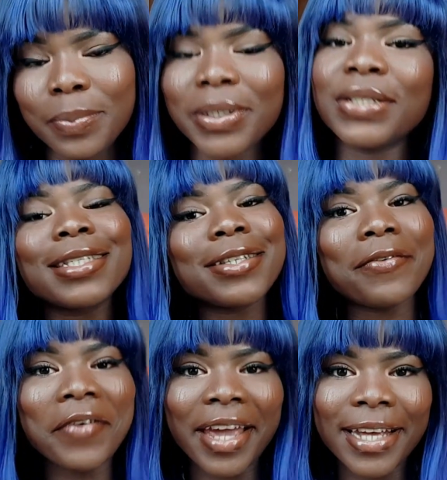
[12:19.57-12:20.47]
please
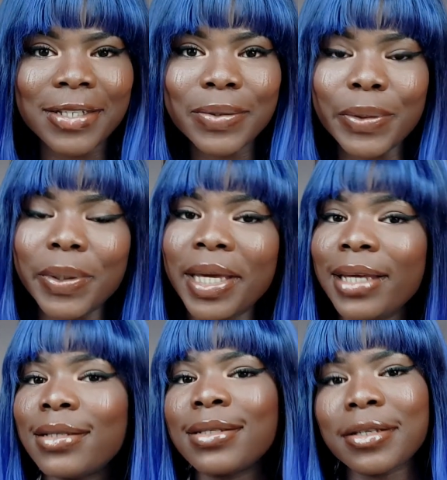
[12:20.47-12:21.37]
don't forget to
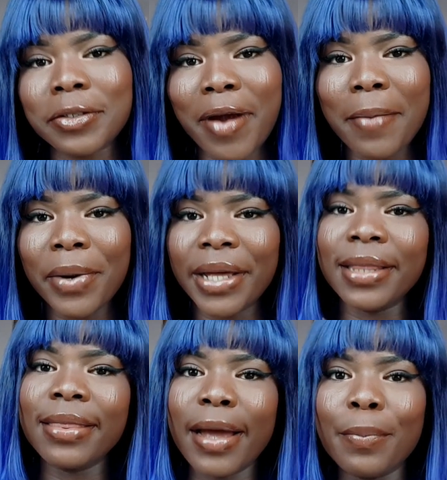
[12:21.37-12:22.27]
hit the subscribe
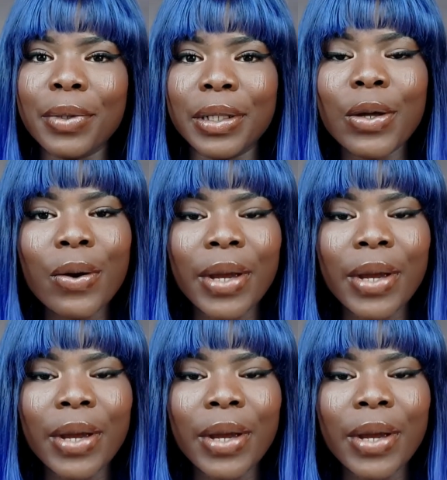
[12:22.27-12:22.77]
button down below